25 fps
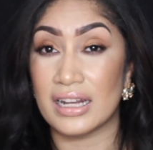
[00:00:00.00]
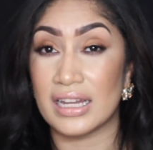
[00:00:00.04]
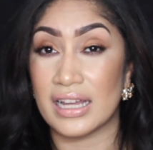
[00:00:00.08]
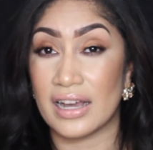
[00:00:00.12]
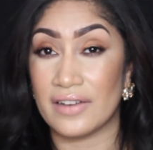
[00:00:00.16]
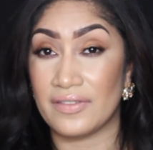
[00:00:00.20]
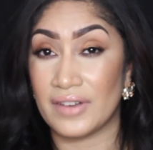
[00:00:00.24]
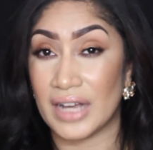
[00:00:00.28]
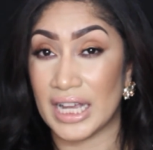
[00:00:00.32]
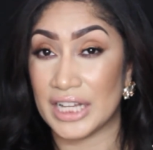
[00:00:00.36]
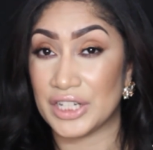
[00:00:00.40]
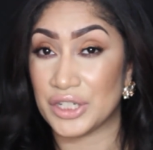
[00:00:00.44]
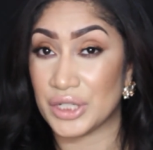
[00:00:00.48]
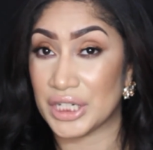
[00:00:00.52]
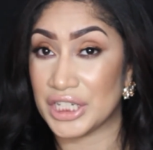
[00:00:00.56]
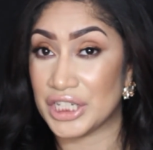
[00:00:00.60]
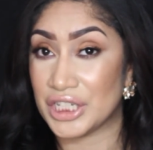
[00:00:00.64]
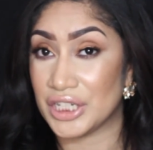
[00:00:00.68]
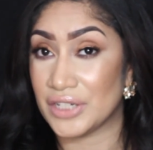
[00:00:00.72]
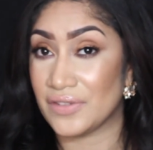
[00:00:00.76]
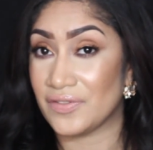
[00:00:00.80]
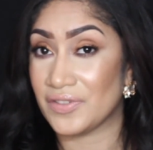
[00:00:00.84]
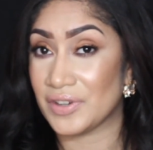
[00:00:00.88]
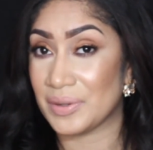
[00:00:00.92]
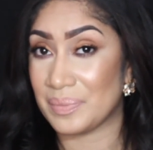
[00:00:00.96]
enough
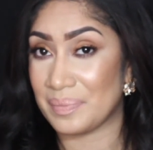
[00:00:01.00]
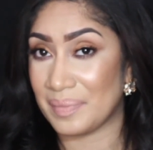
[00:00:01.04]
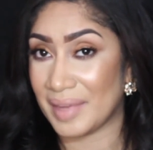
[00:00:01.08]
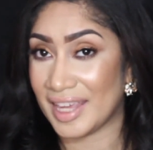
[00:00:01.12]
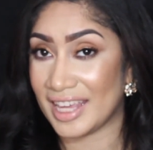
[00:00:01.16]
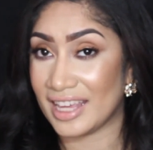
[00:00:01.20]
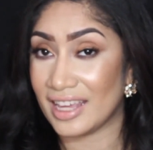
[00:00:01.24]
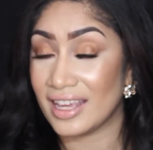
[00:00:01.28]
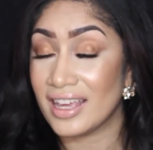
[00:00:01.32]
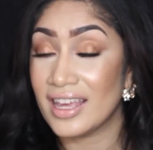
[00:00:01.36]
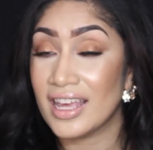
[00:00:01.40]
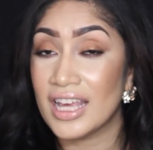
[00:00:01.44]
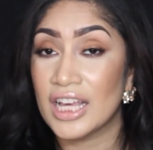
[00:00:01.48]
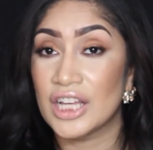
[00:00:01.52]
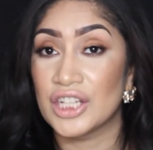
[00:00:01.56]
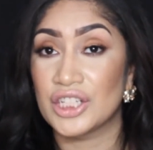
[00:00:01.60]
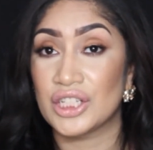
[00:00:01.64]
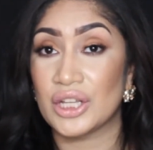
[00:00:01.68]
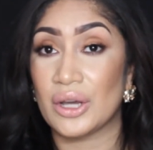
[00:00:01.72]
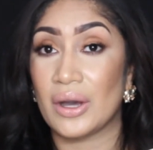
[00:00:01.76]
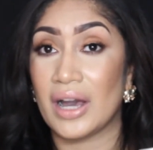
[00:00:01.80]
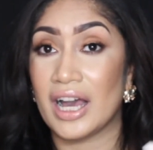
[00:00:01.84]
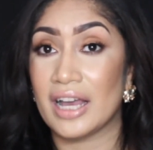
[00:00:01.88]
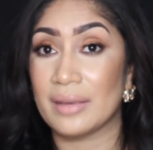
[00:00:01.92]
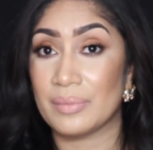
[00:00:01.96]
hydration for me,
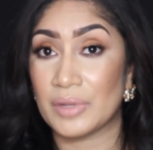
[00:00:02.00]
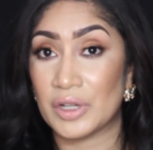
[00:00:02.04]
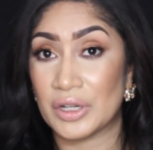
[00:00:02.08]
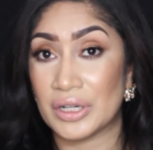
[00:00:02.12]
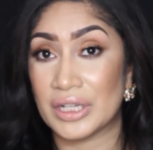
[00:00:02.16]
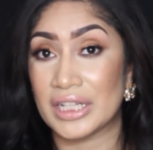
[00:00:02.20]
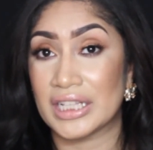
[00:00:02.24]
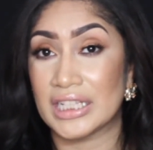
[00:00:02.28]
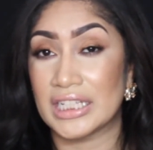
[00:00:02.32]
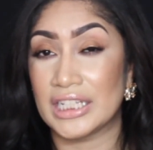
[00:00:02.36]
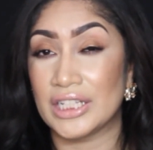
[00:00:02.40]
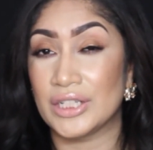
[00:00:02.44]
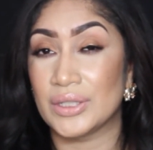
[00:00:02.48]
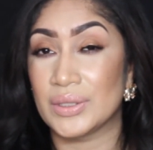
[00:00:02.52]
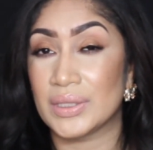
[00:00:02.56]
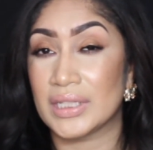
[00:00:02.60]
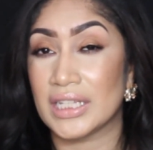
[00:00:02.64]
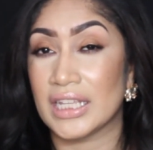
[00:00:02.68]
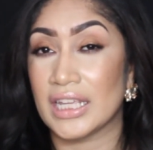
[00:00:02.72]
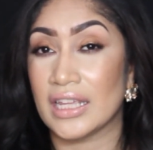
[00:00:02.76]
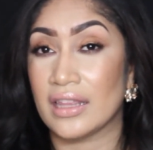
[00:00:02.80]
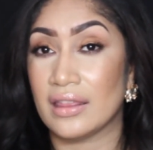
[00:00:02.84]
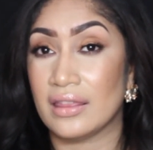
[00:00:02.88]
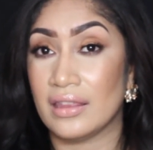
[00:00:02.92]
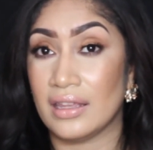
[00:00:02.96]
so I'm currently
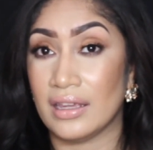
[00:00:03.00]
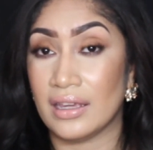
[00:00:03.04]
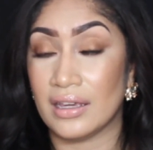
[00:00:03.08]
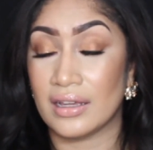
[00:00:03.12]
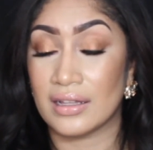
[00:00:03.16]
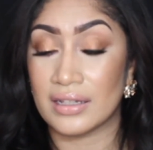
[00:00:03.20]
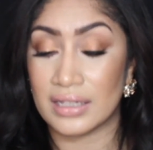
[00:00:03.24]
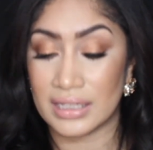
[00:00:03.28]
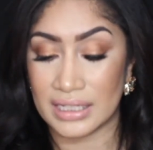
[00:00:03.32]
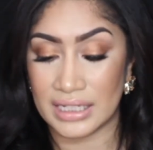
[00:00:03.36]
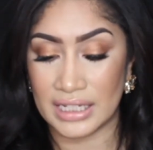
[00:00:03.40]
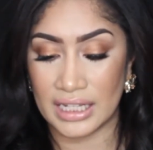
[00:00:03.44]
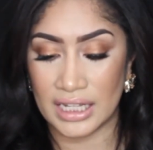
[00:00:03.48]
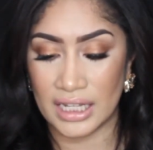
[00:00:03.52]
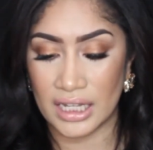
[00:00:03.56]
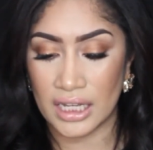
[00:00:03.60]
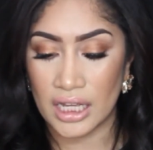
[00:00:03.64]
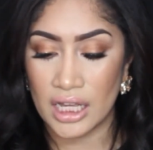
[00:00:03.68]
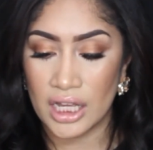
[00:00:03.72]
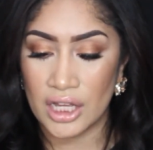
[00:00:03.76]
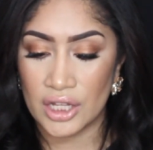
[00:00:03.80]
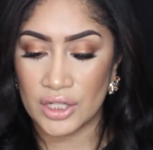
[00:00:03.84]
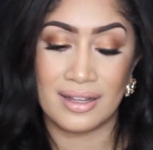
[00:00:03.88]
using the Clinique